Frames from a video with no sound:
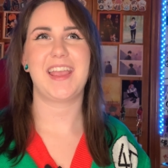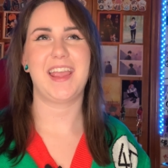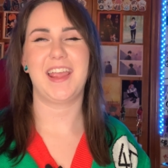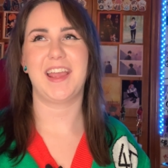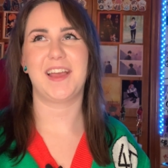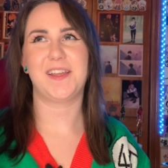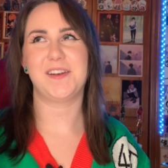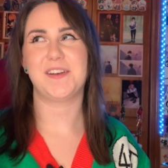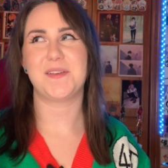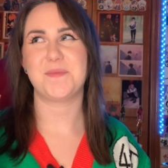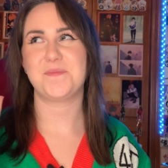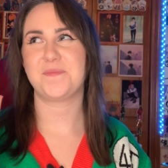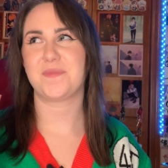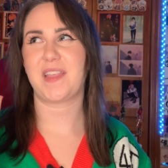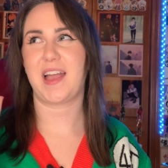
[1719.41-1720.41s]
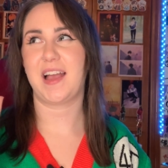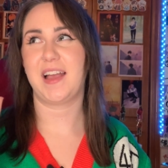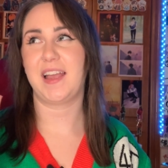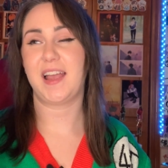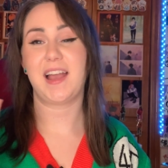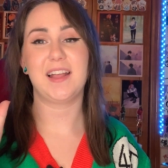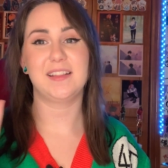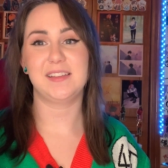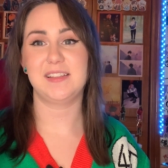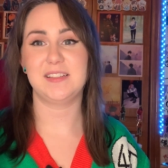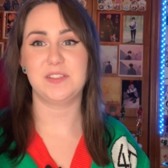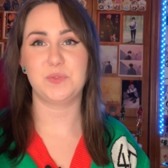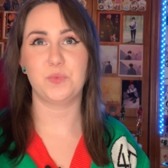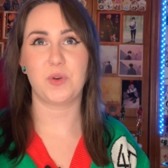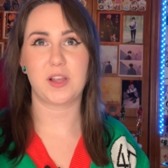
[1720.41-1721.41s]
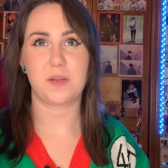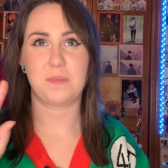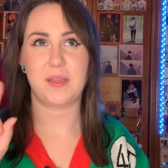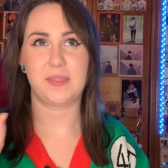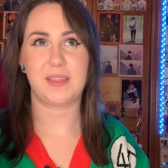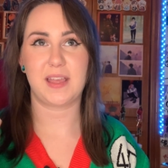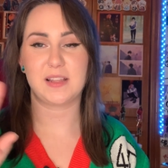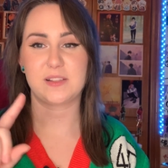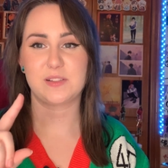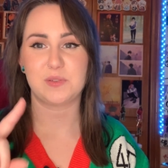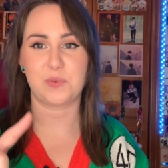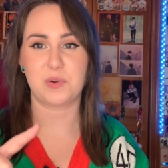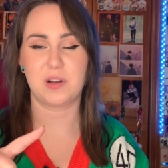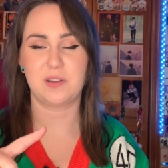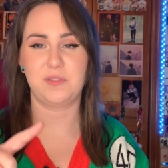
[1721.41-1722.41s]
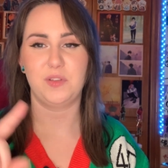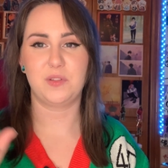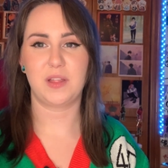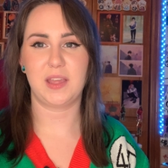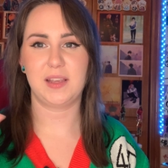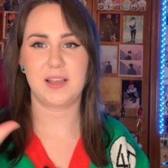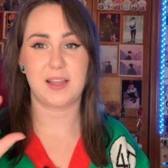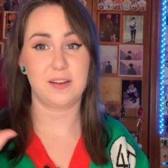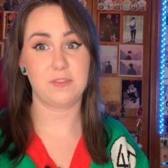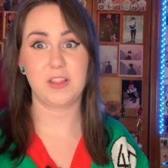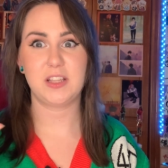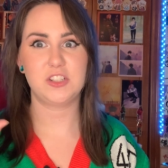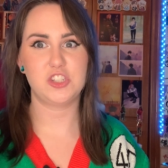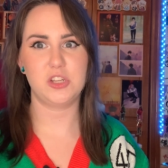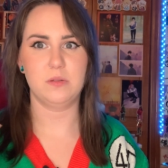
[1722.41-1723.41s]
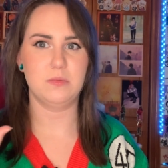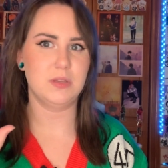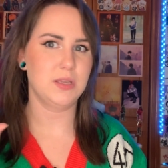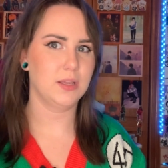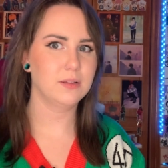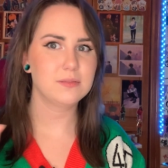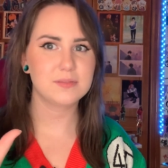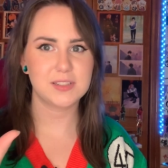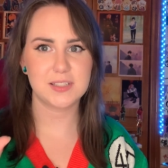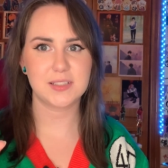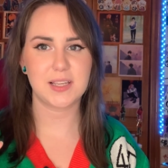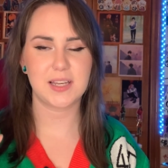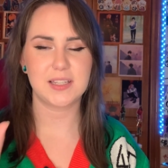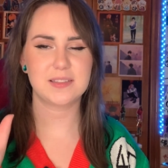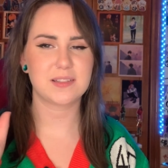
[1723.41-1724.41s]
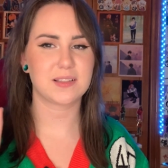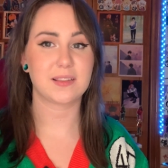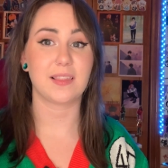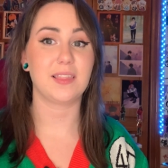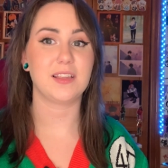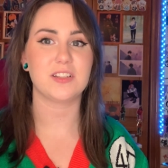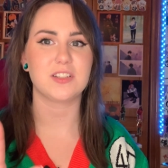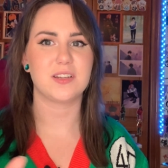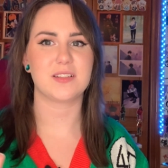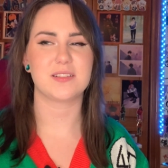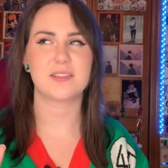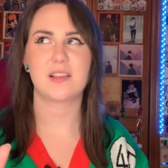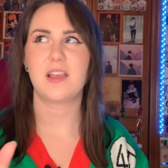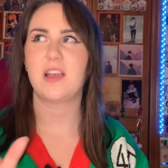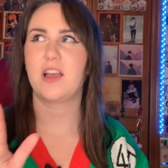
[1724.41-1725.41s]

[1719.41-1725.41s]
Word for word: and I highly recommend that store if you like kind of like chibi designs because I think she does